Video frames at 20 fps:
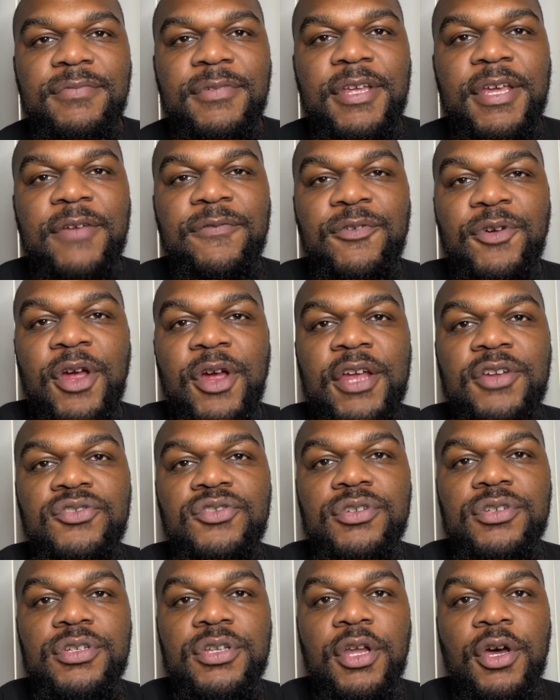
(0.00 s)
If your answer
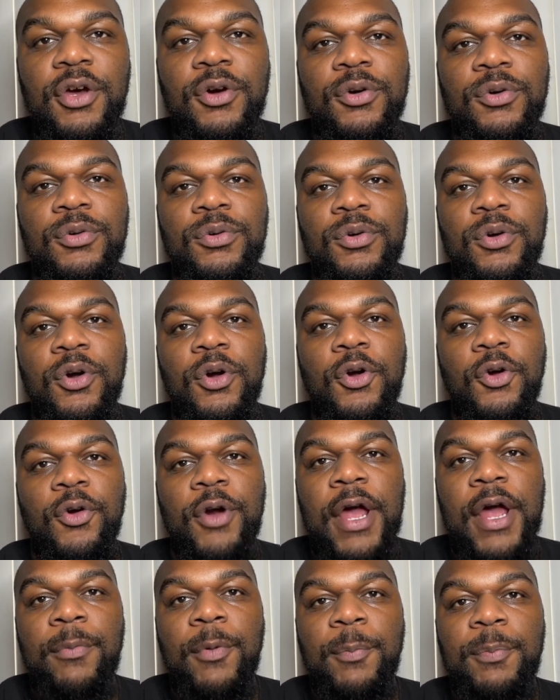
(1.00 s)
is no,
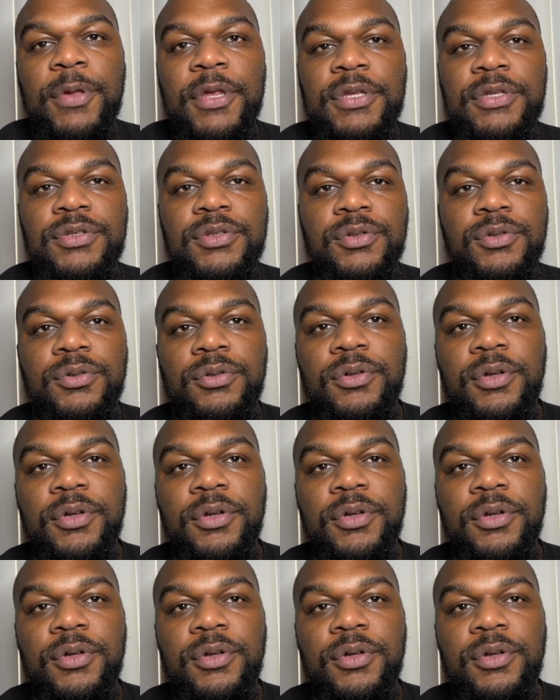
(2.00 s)
grab a pencil